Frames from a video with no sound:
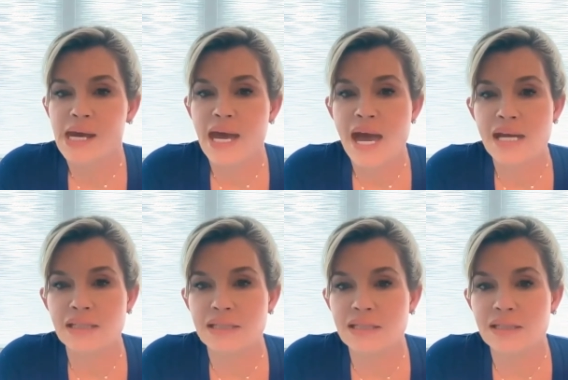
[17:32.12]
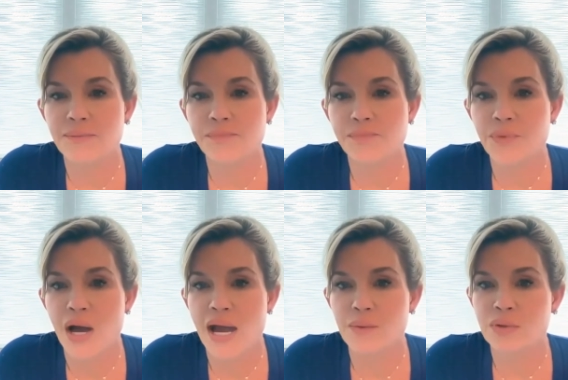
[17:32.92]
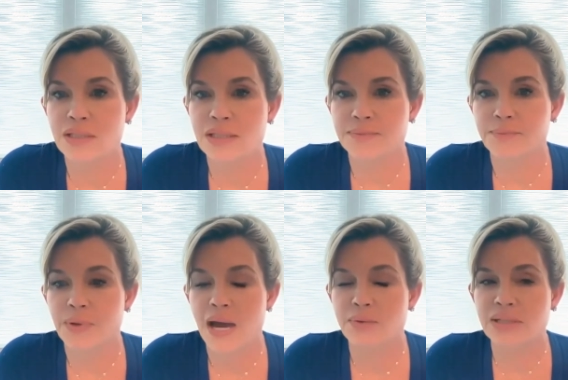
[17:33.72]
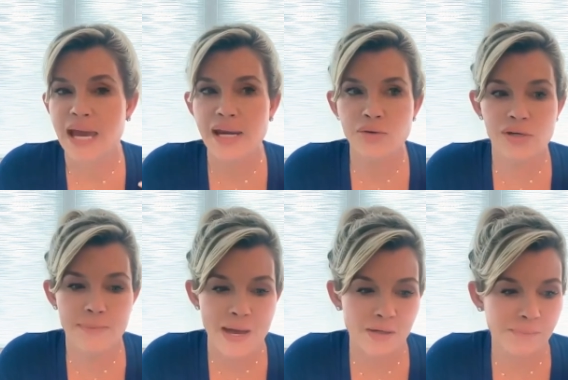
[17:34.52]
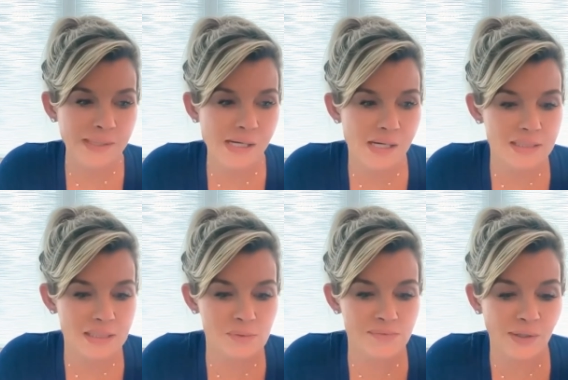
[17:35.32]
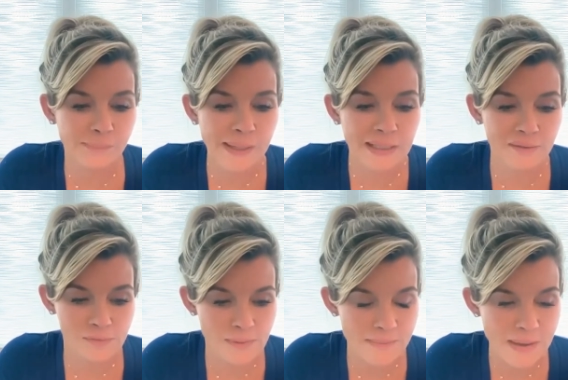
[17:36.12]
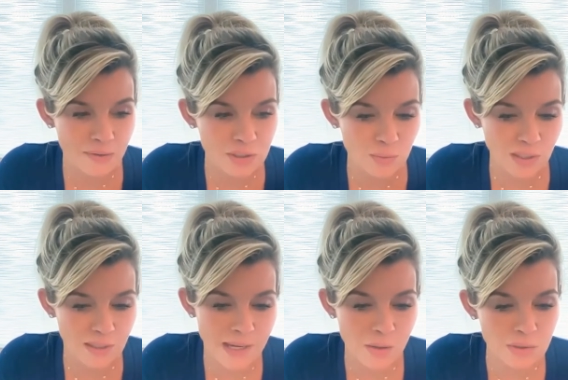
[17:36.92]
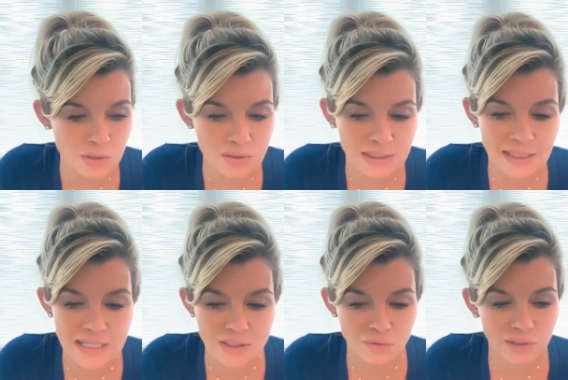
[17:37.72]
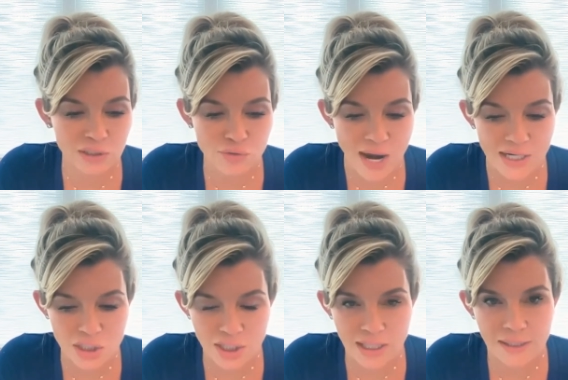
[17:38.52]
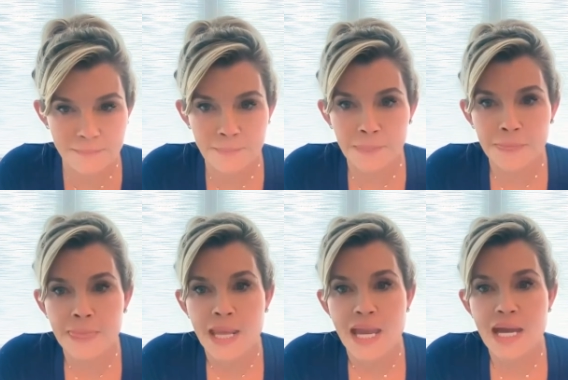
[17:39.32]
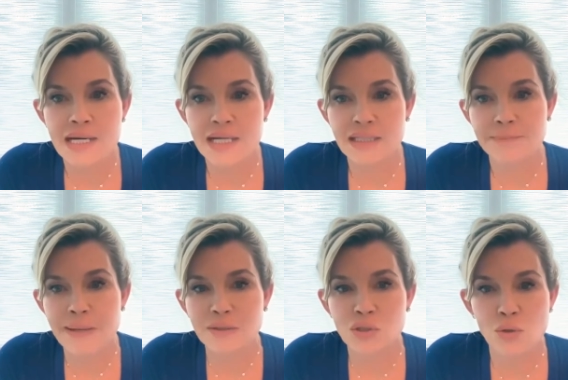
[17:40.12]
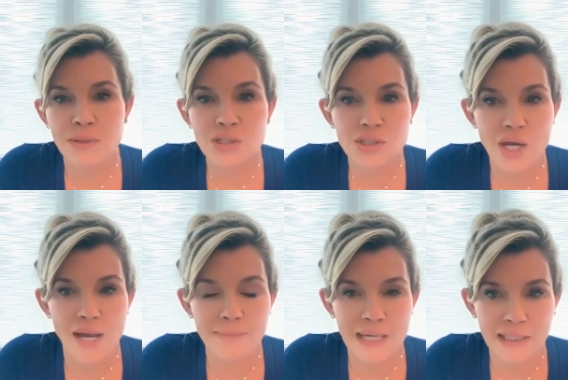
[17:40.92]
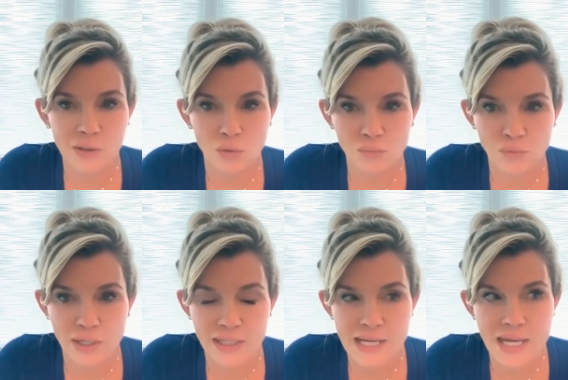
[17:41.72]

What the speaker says: And I was angry about it because it was very painful, my marriage with him. I always looked at it as a Greek tragedy. And I had spent so much time getting over it.